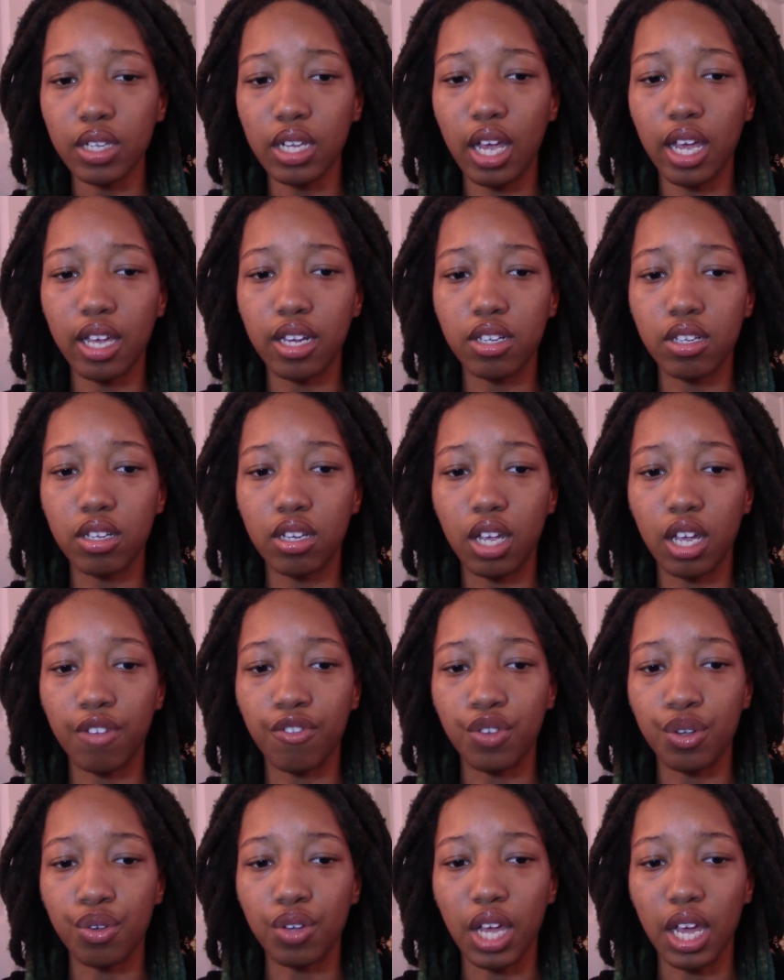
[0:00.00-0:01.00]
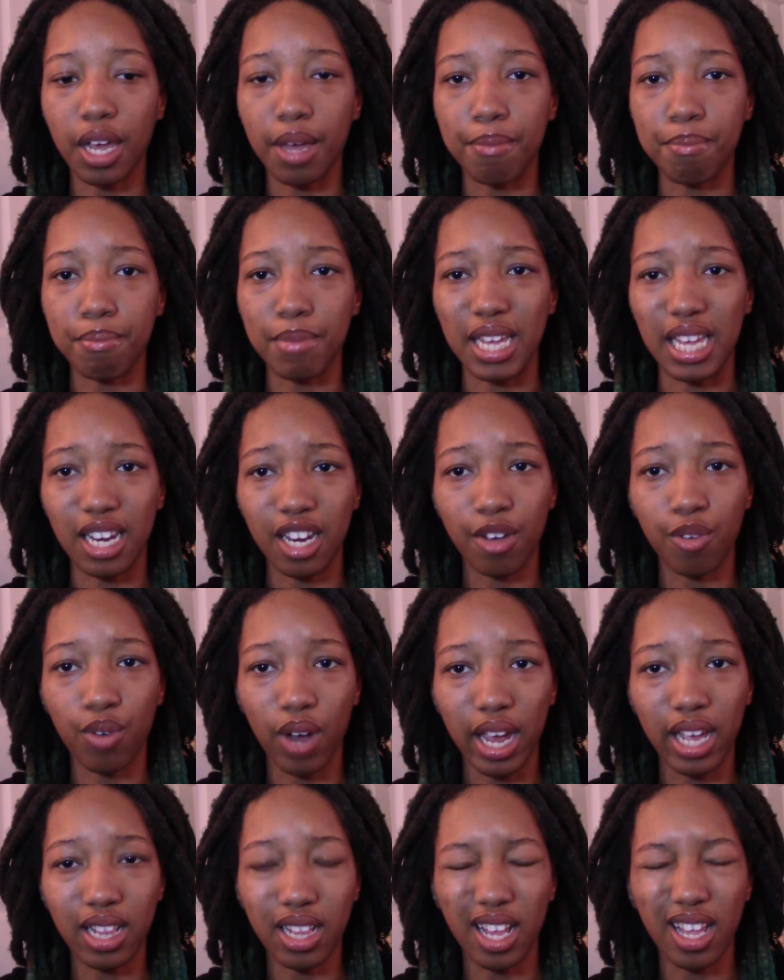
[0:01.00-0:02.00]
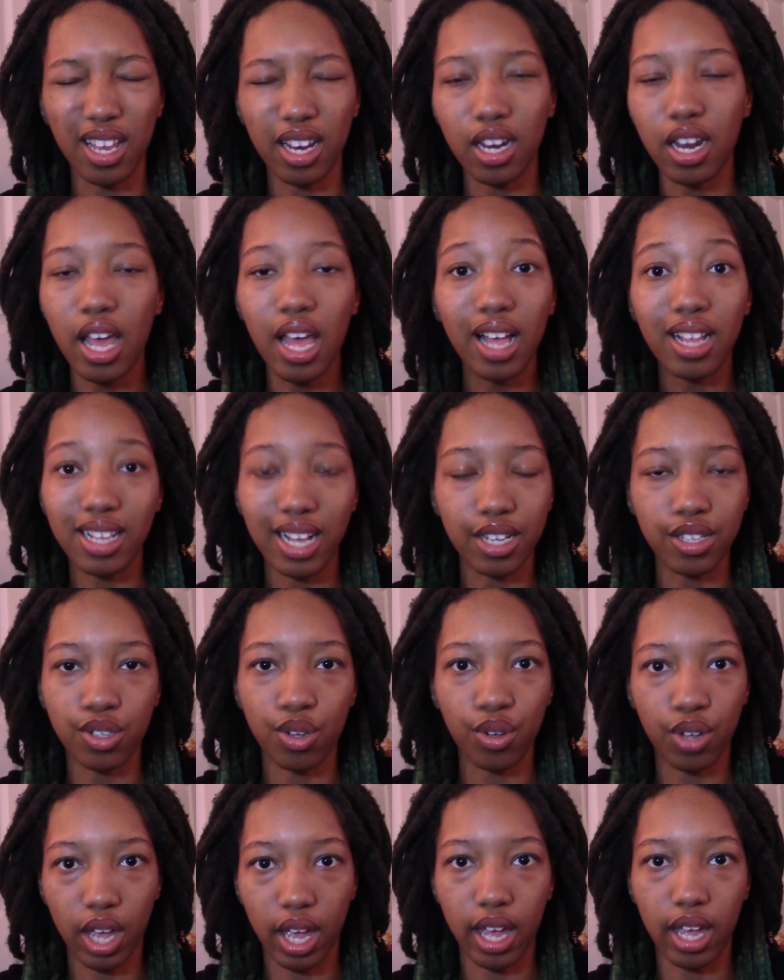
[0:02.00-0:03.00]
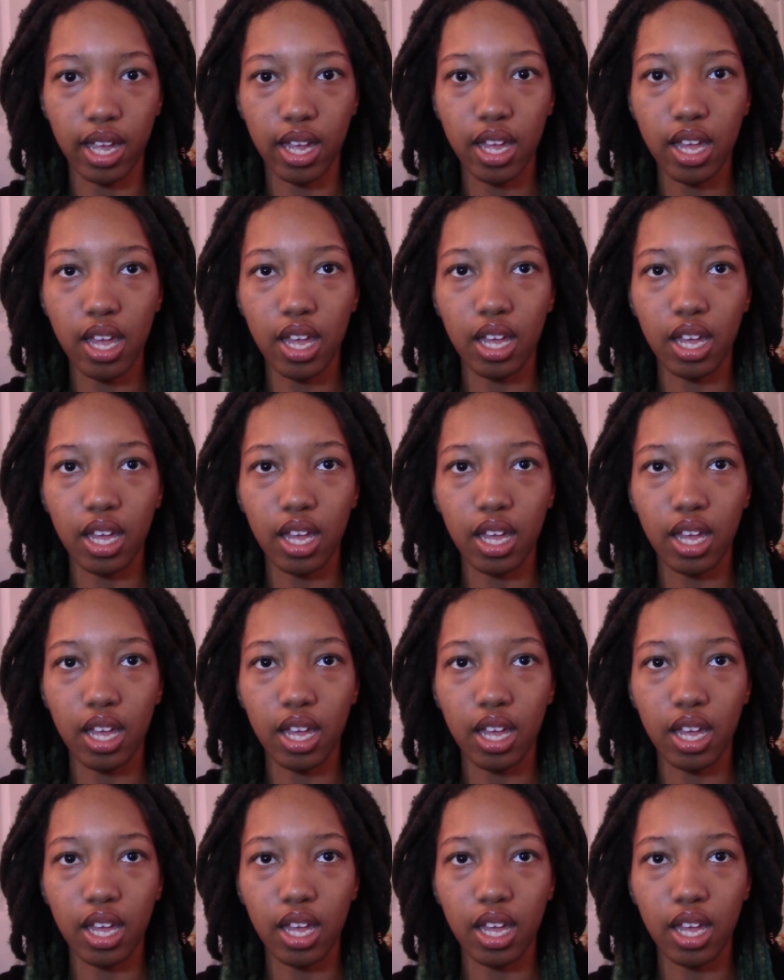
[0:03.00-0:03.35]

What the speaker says: And if you can't mean it right, then that's okay.